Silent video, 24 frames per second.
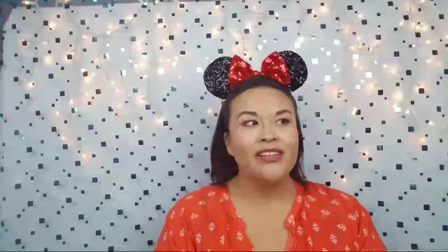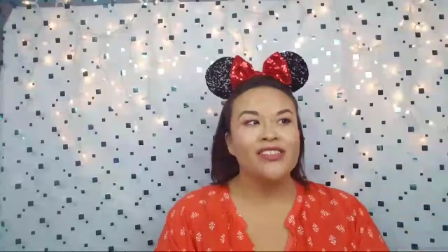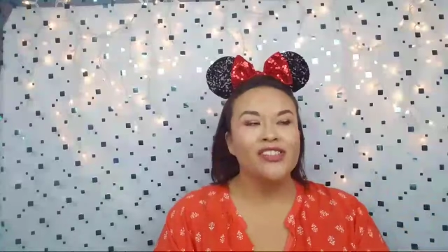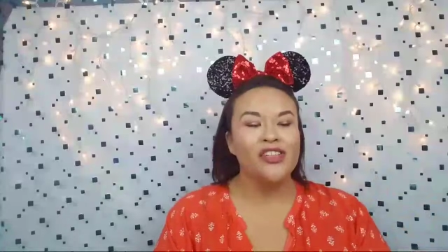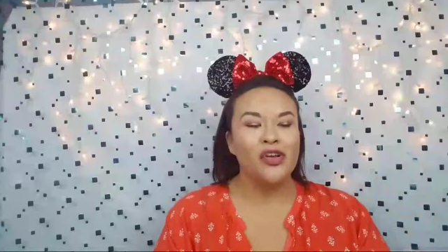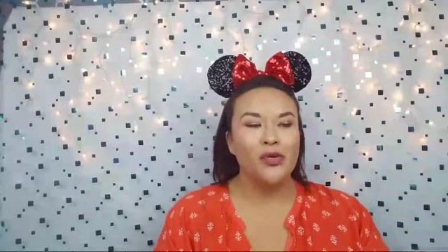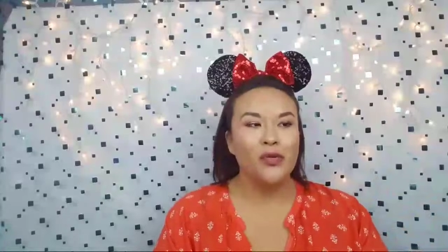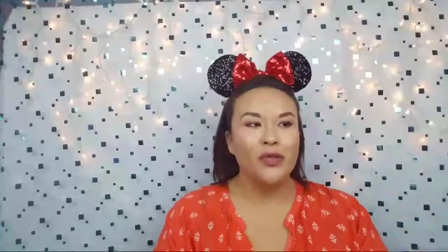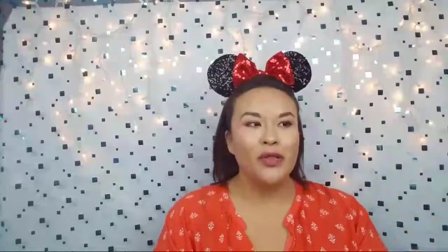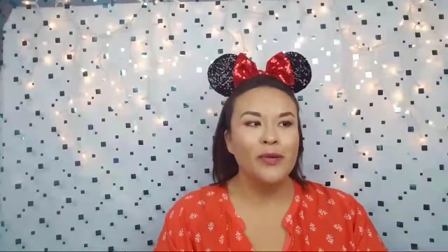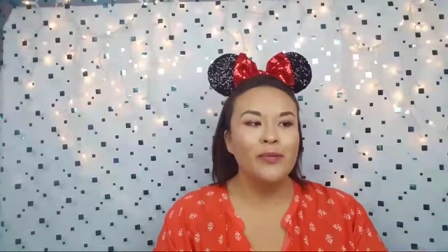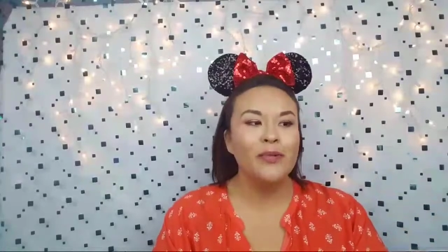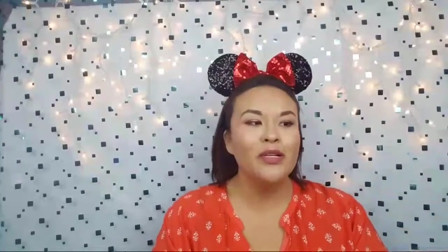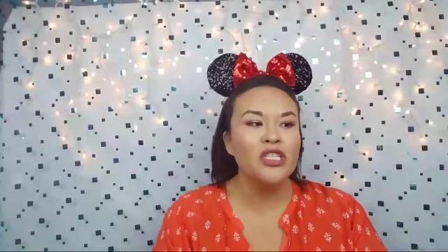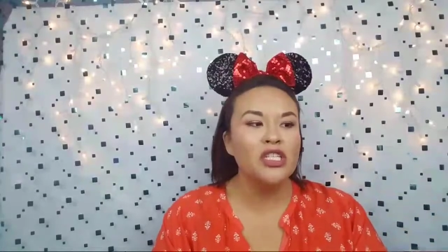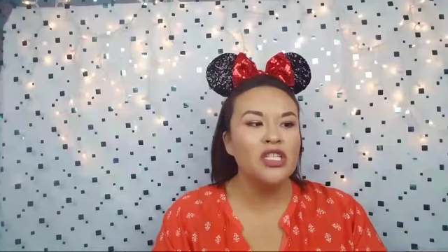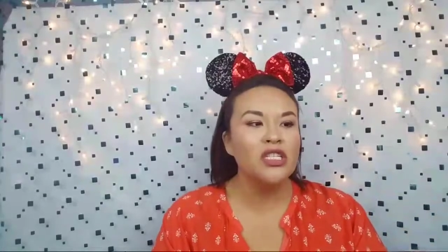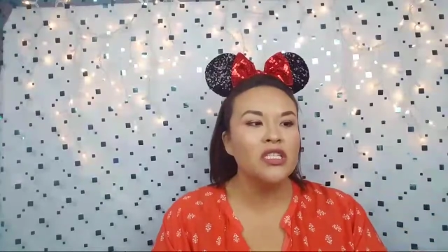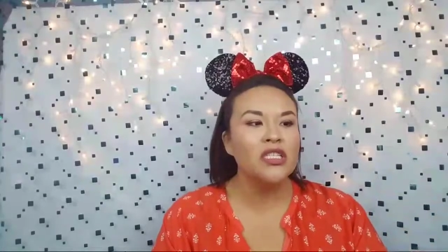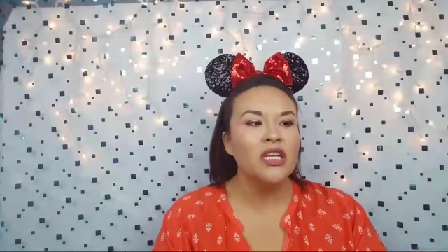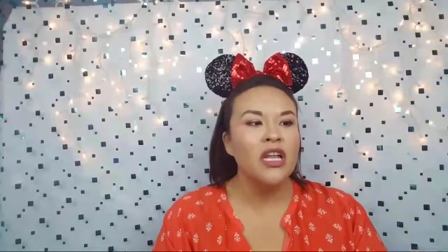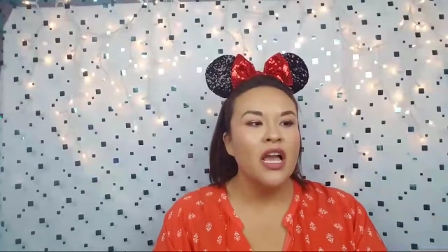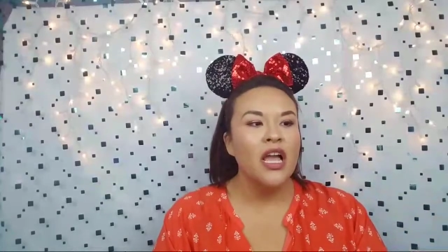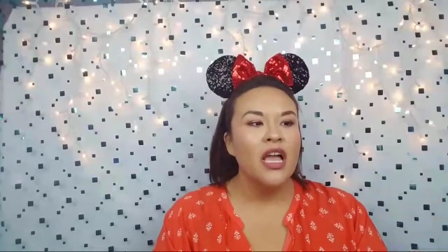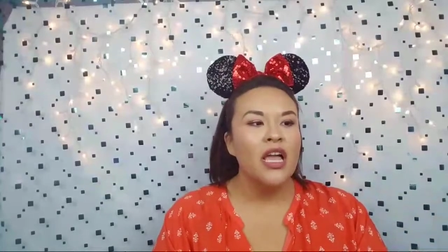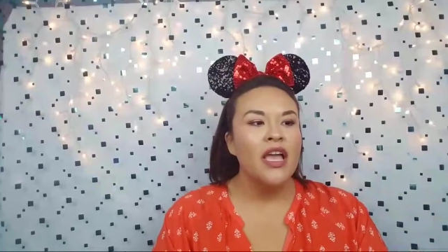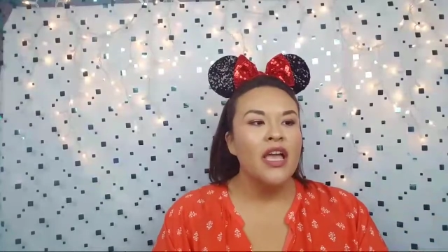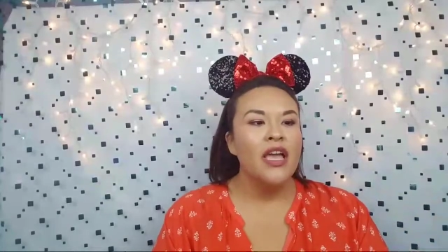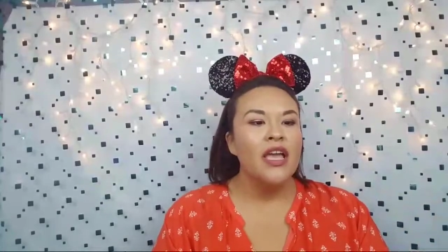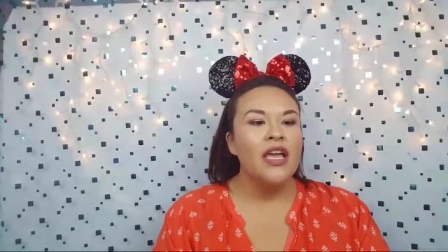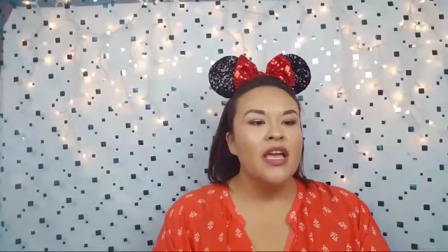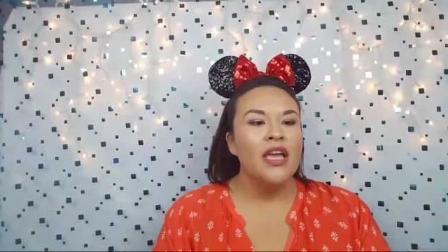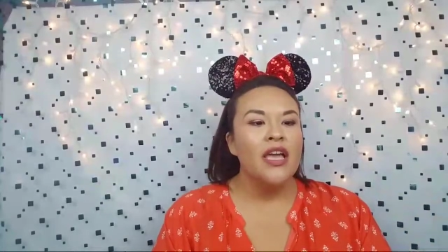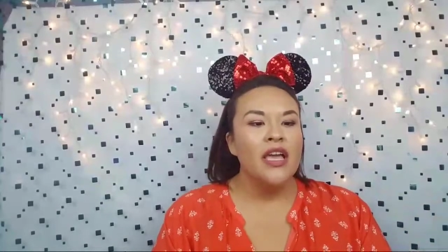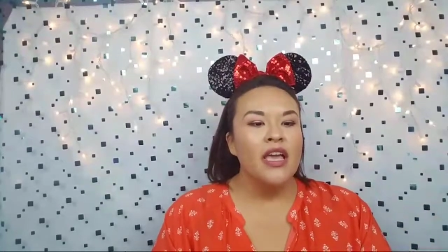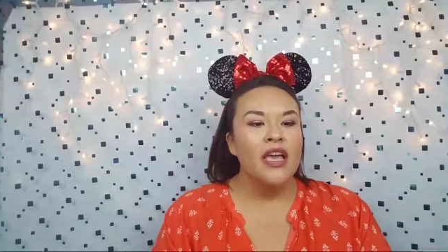So let me just
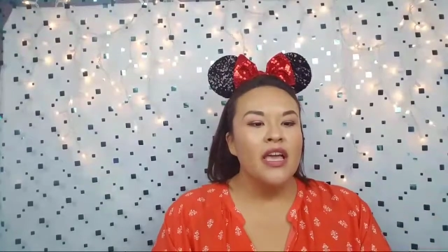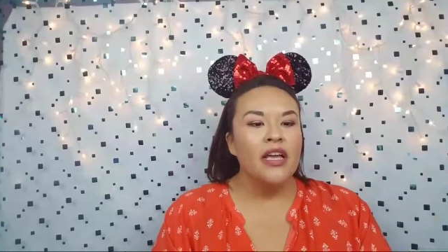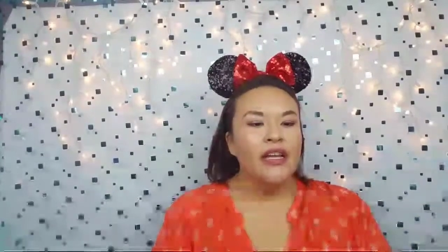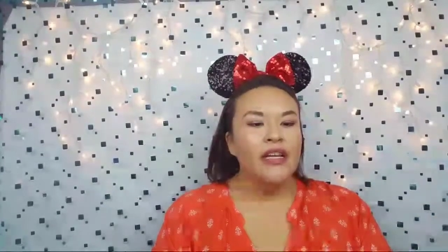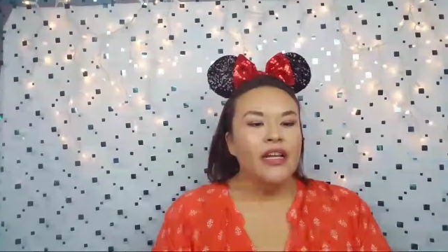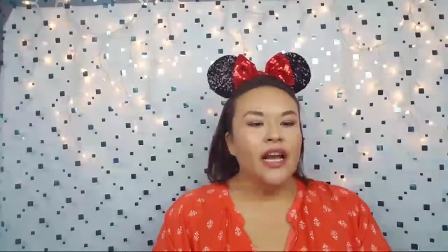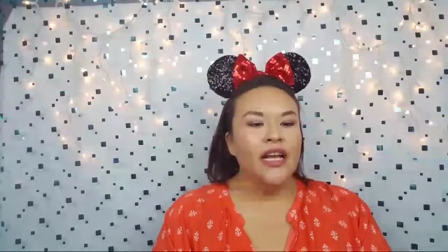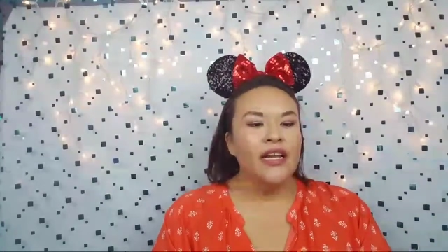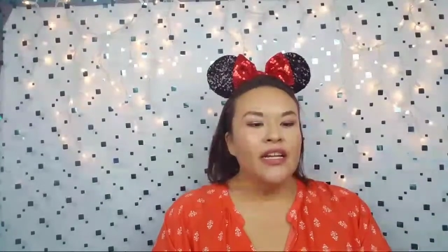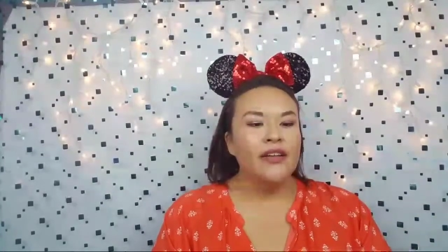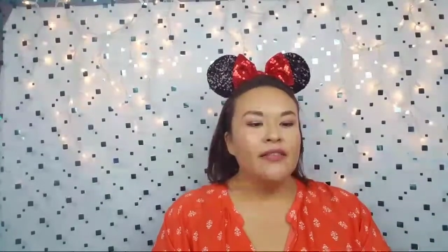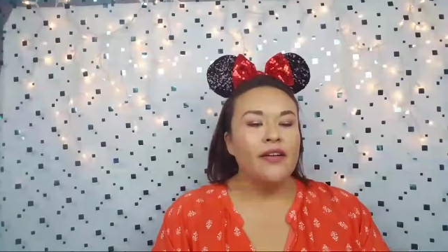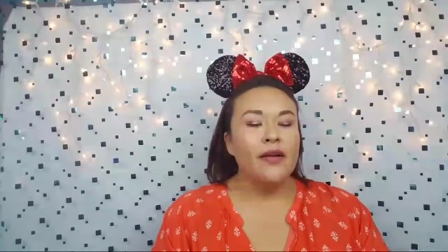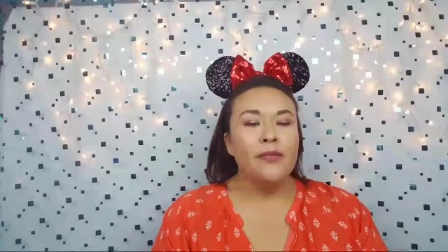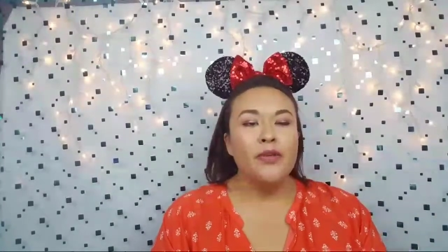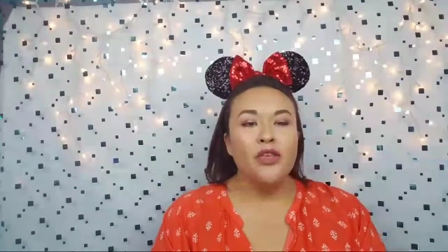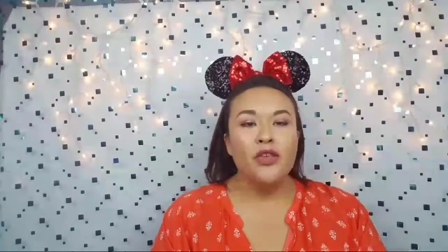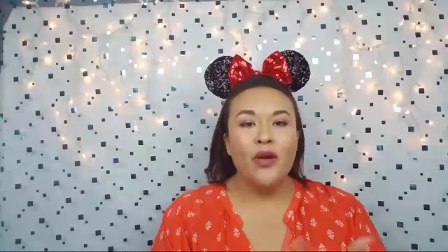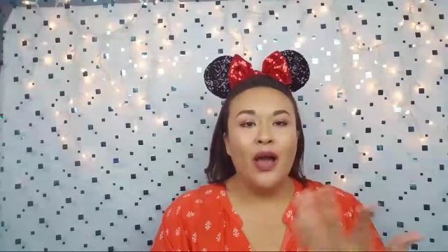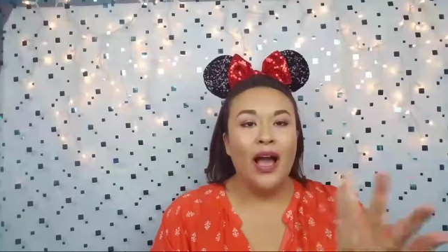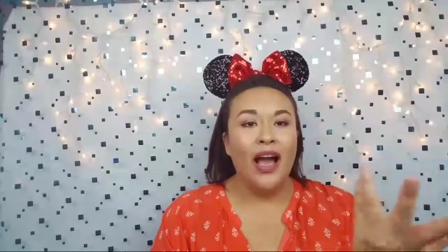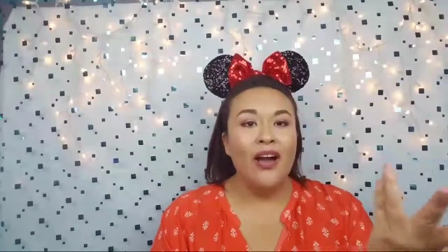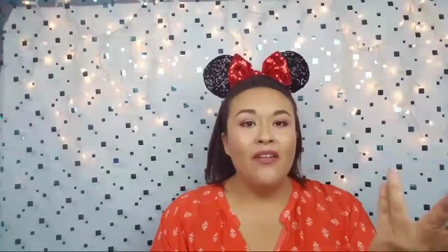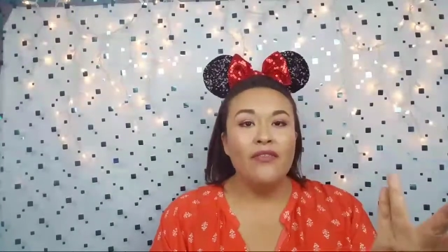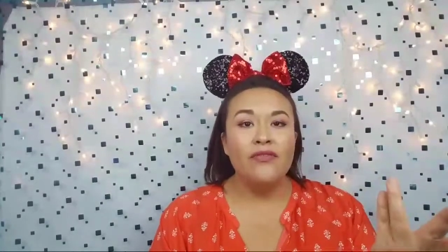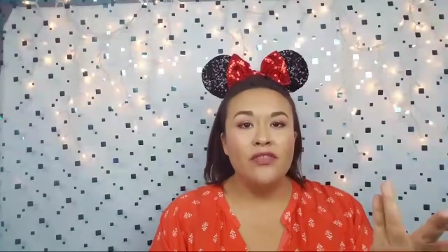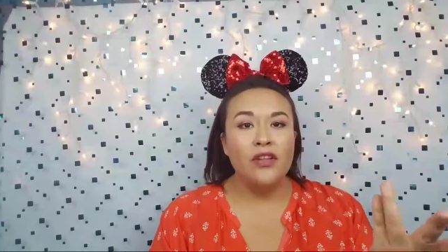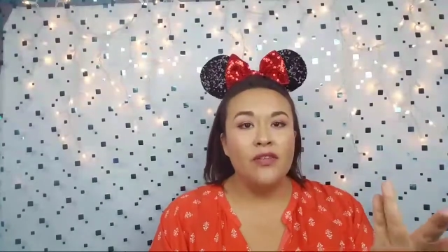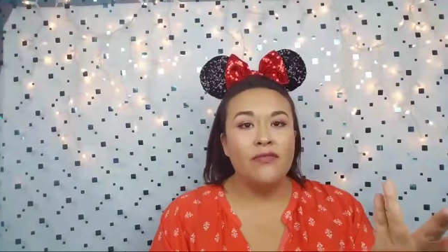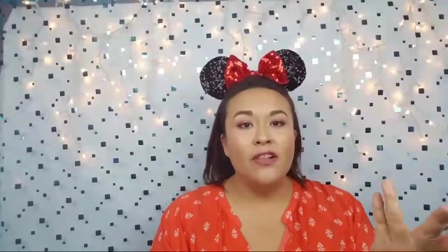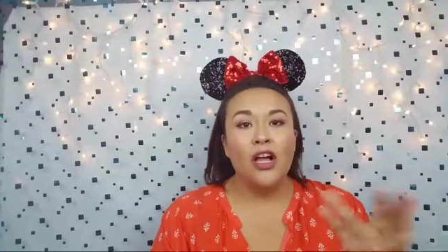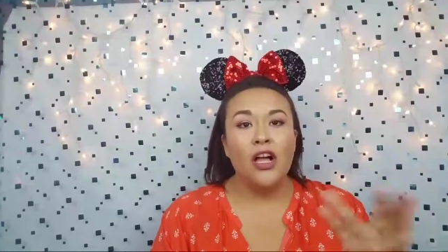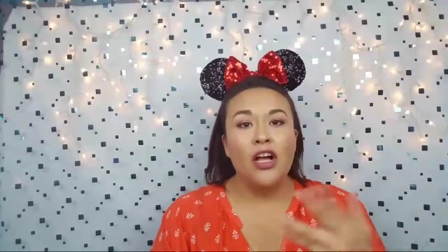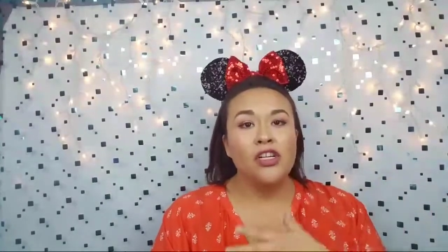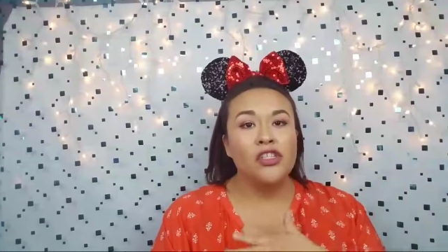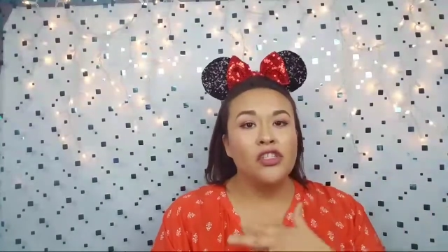kind of, I mean, you have the
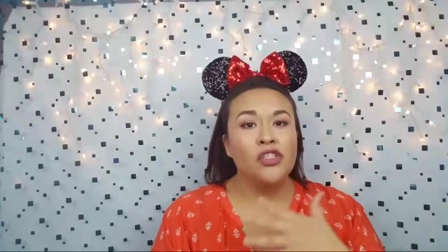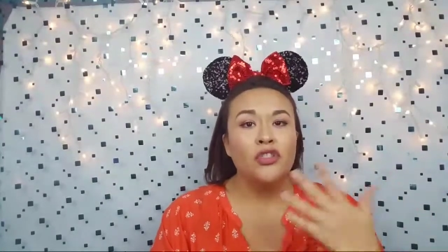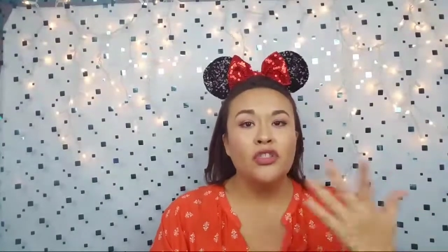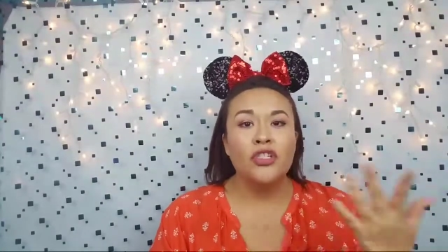vlogs.